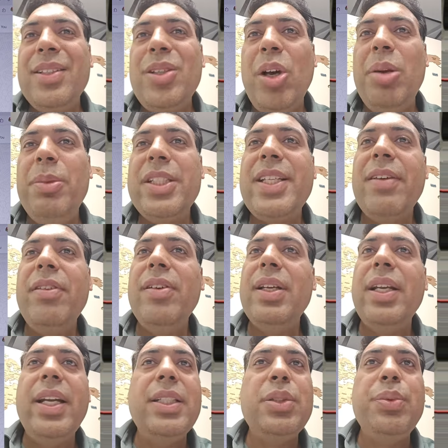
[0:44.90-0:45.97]
So almost
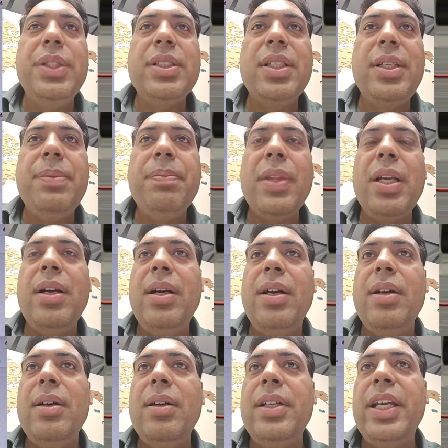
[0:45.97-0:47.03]
everyone gets visa,
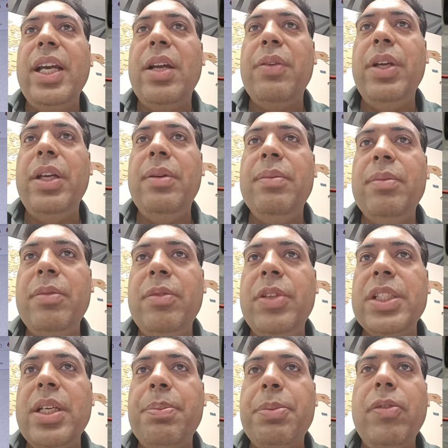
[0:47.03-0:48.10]
TRV
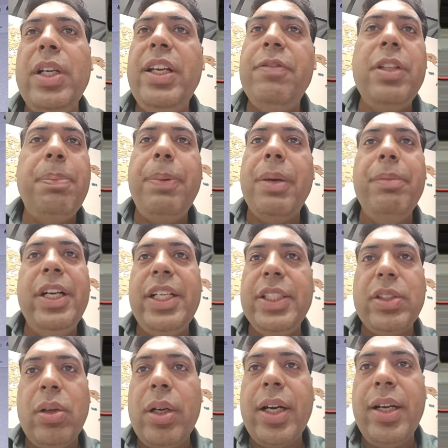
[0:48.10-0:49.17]
visa approval if the permit
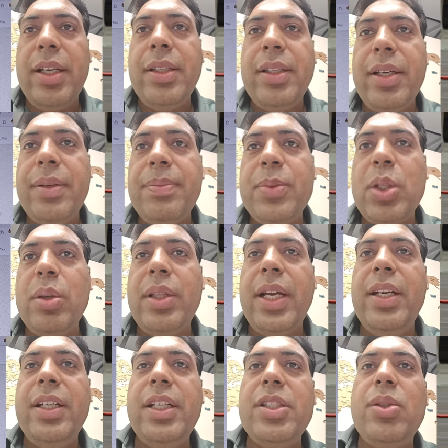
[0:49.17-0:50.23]
is already there. So
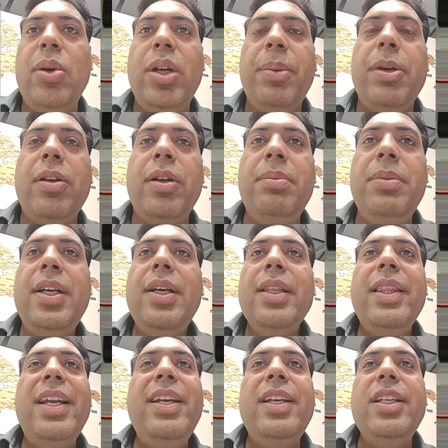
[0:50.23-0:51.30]
then it is not a problem.
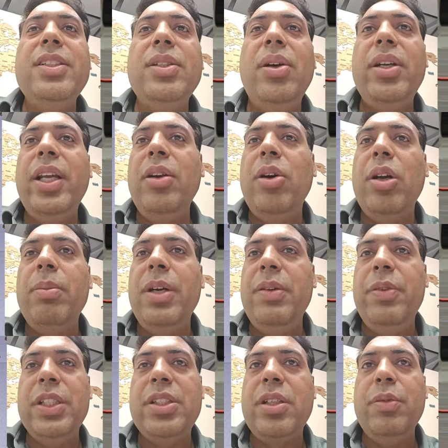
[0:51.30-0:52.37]
Then it is not a
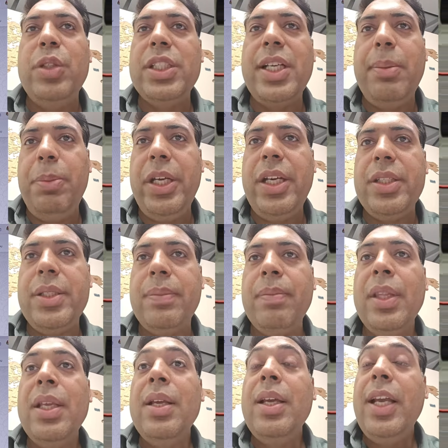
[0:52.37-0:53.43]
normal visitor visa application.
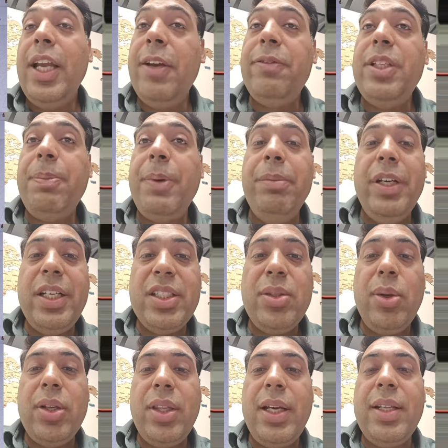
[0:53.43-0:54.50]
If the permit is
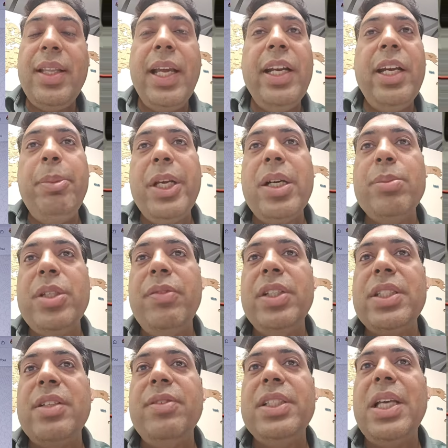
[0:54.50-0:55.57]
not there, then it becomes a
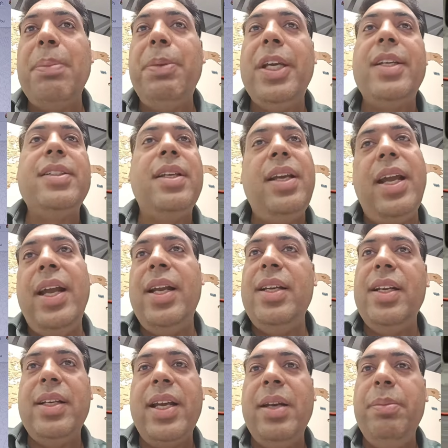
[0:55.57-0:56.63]
visitor visa application
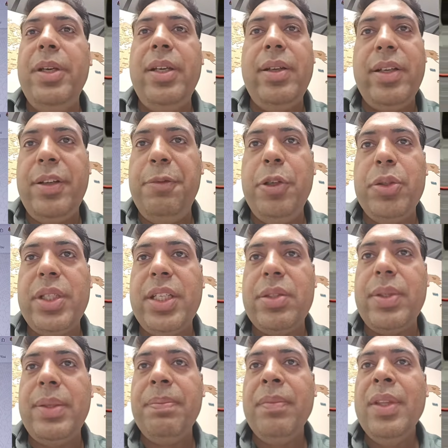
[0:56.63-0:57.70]
and it can be refused
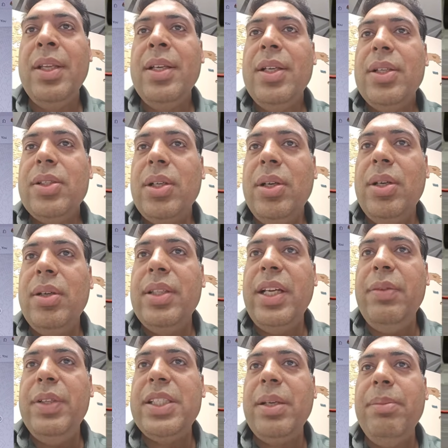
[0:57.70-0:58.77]
as well. So
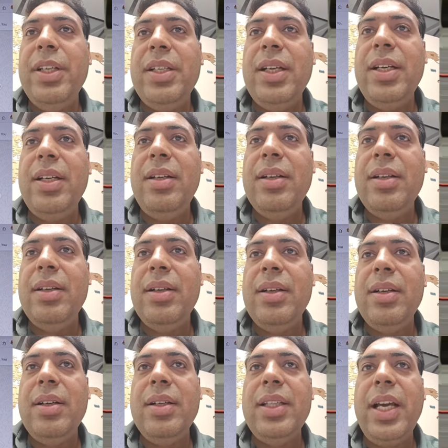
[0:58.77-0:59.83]
then we submitted
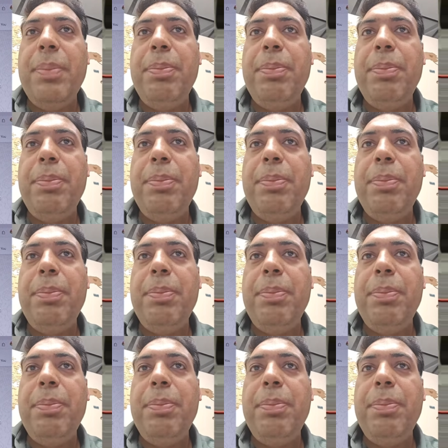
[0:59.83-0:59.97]
the